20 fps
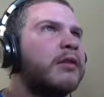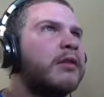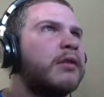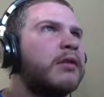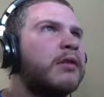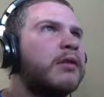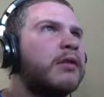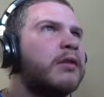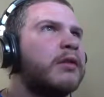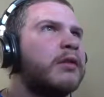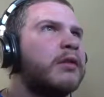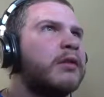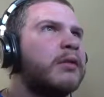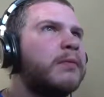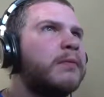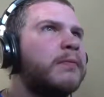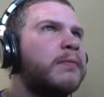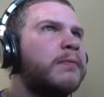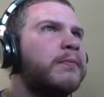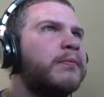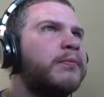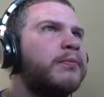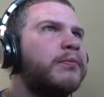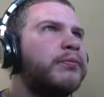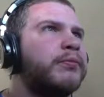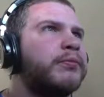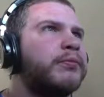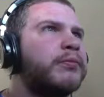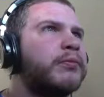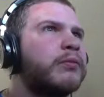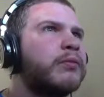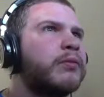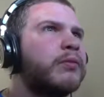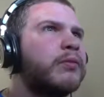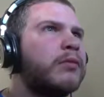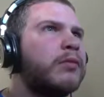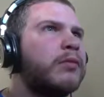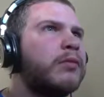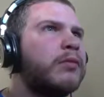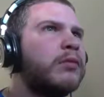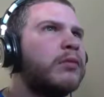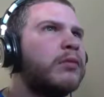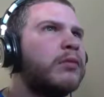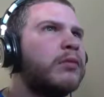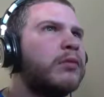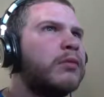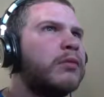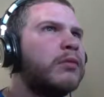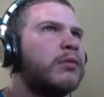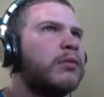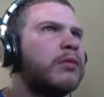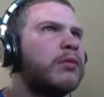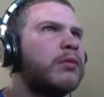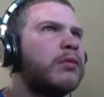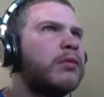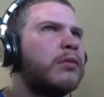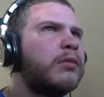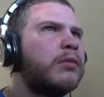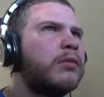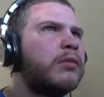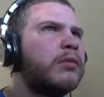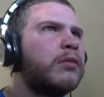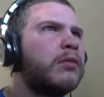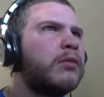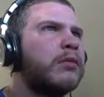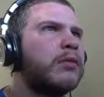(silence)